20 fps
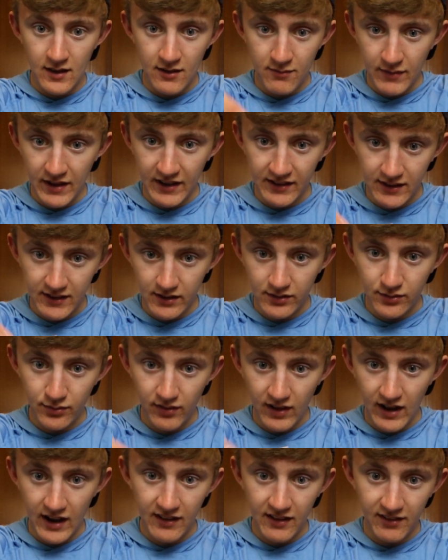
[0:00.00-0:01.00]
Make this
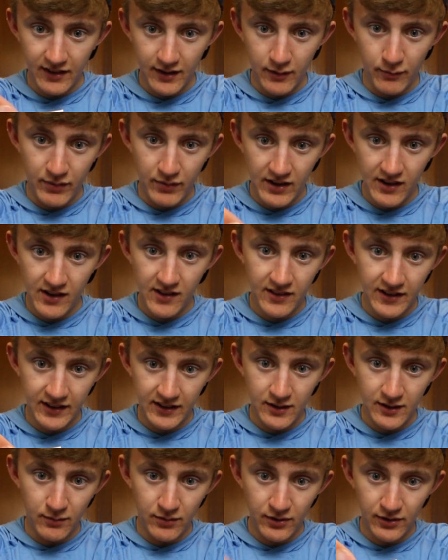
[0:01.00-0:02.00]
fly look
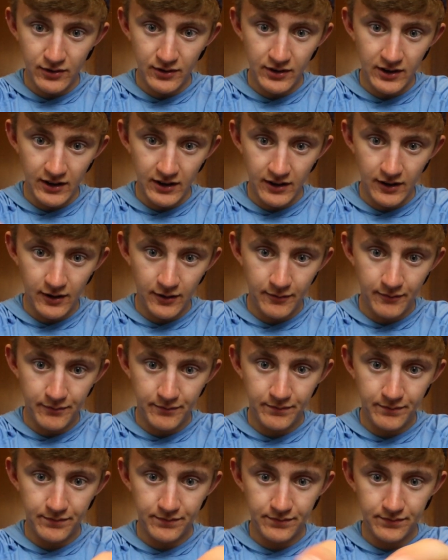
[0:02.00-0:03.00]
appealing to bluegill.
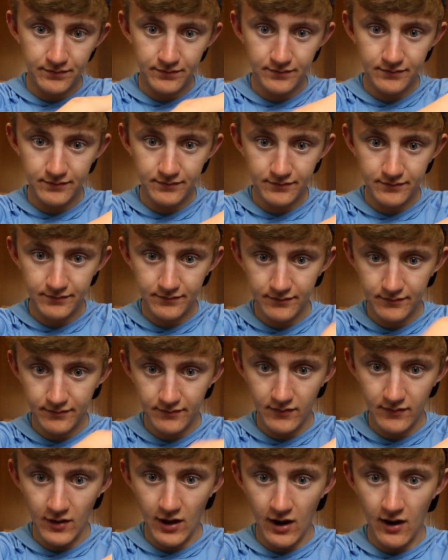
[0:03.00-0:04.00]

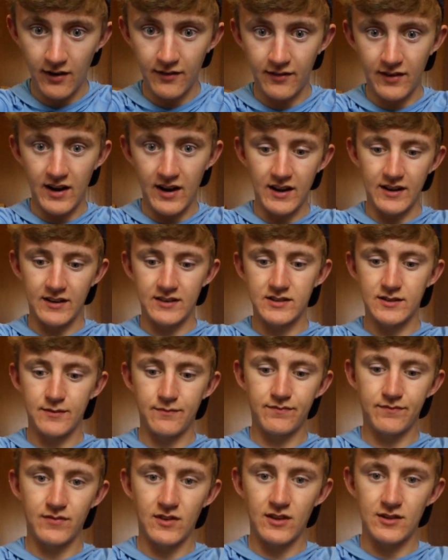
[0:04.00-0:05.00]
Alright,
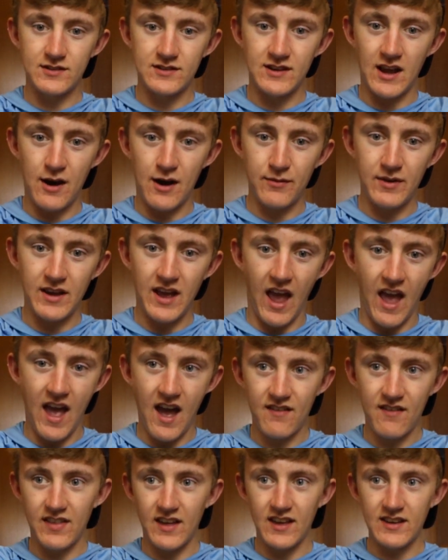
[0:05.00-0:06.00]
so now we
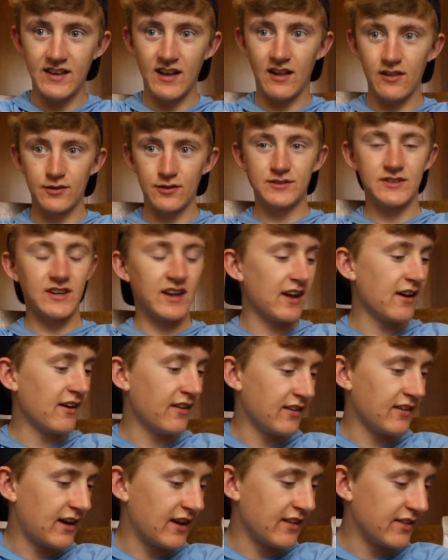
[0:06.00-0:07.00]
have that yellow tail
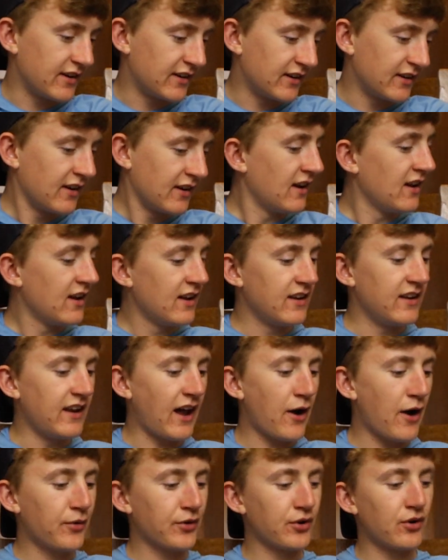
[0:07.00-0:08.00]
on there.
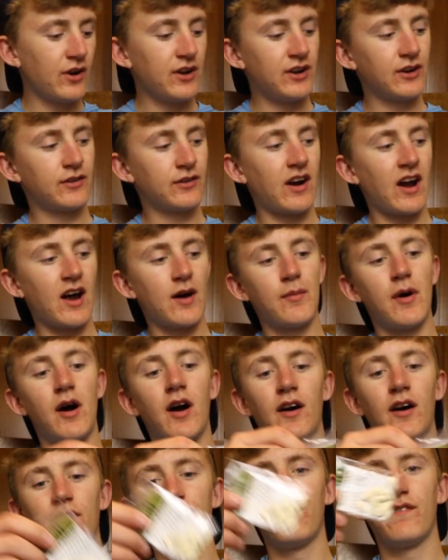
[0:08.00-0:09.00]
Now we're going to grab
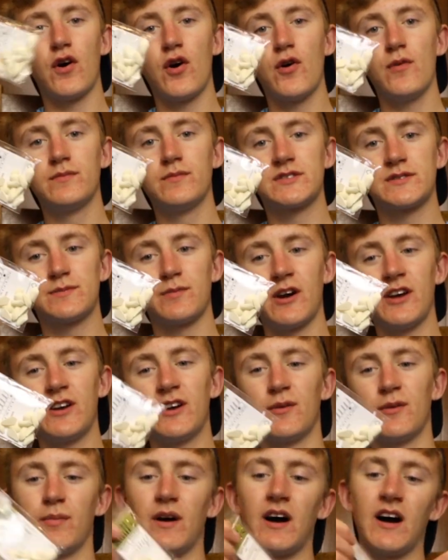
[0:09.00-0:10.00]
our foam
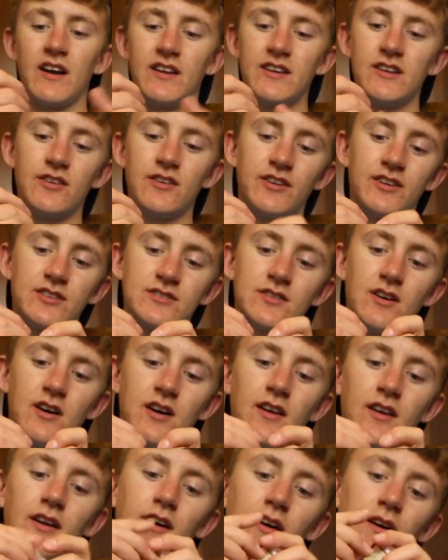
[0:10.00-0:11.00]
spider body, or it's
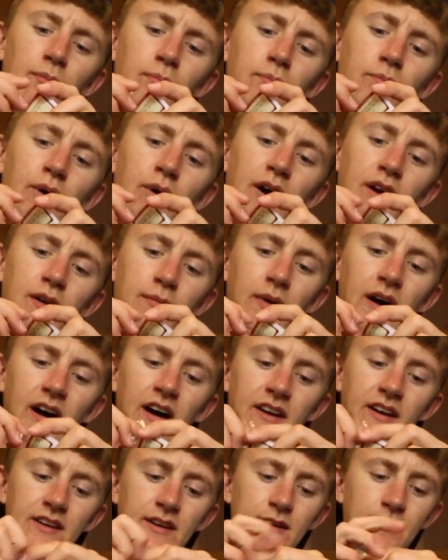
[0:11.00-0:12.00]
called a bug
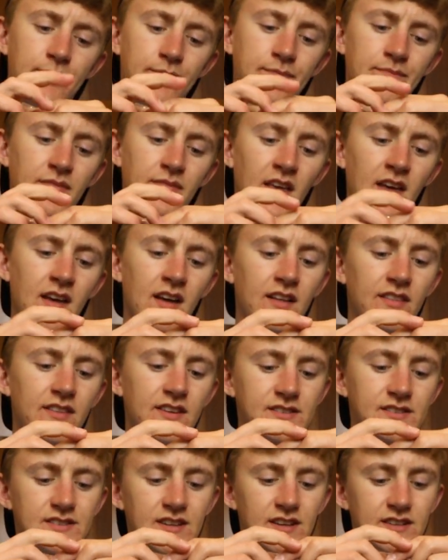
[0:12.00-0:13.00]
body.
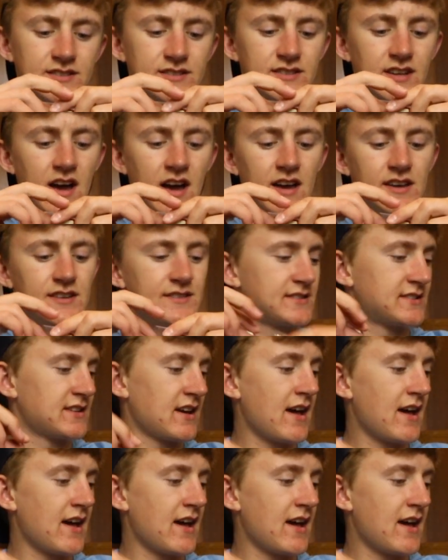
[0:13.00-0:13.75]
This is a size